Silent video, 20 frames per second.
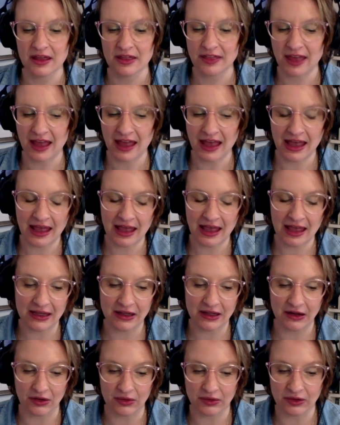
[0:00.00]
They're,
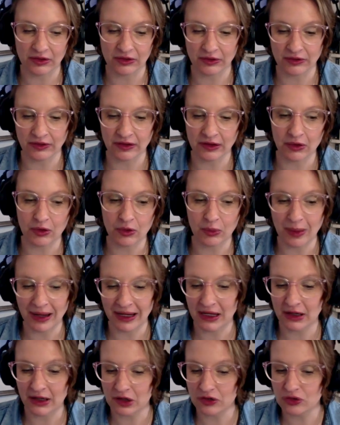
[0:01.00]
kind of think, oh,
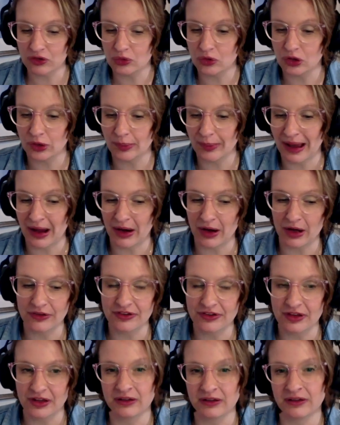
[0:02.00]
when can I talk about a
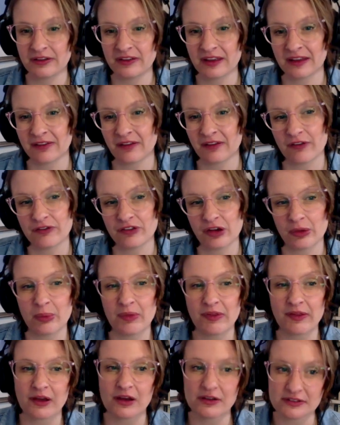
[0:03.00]
certain thing that I've done
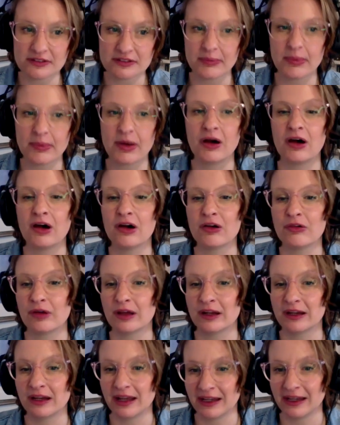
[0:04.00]
with the customer,
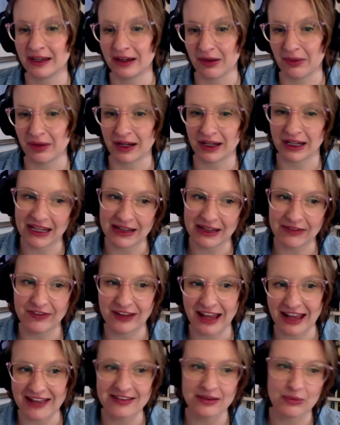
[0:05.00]
and and I keep
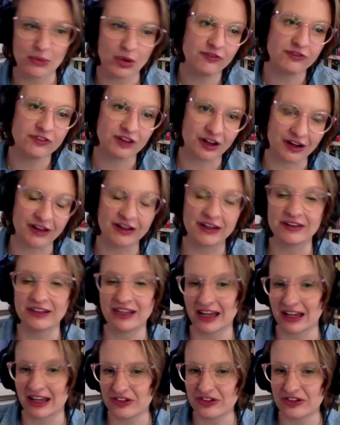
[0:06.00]
forgetting what I've done, and
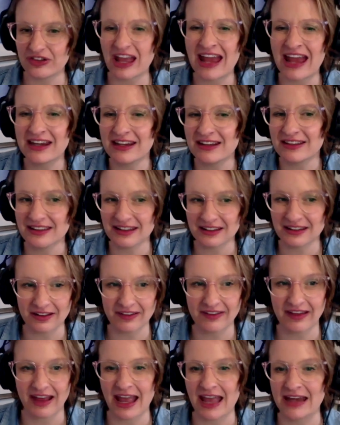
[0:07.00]
just anything
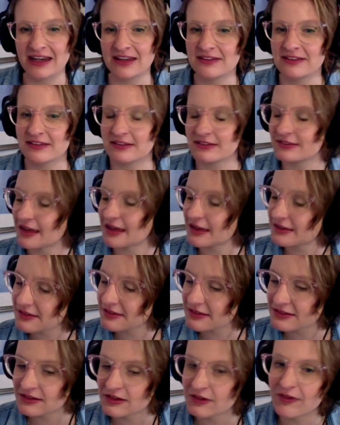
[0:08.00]
like that, any
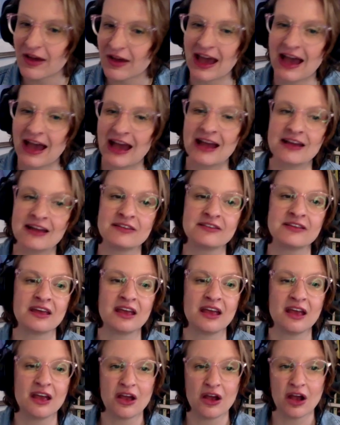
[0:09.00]
successes you've had,
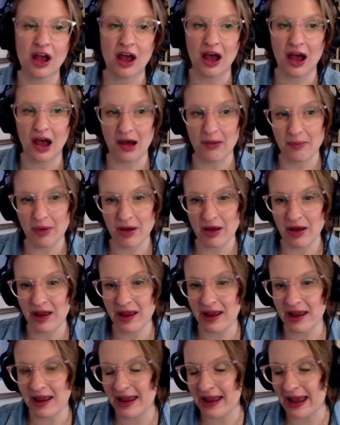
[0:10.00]
um,
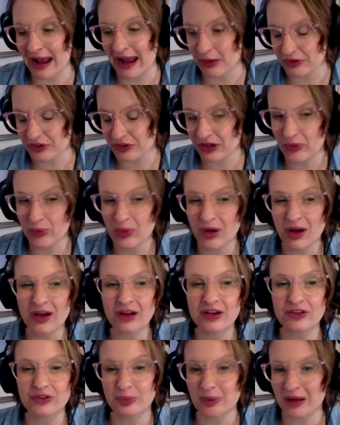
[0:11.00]
outside of
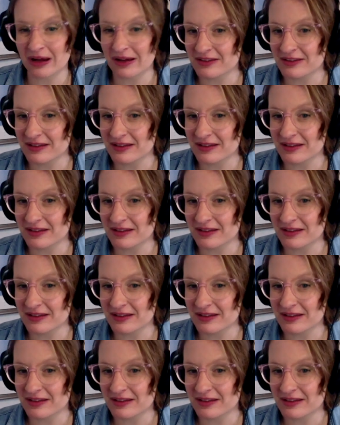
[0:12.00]
work as well as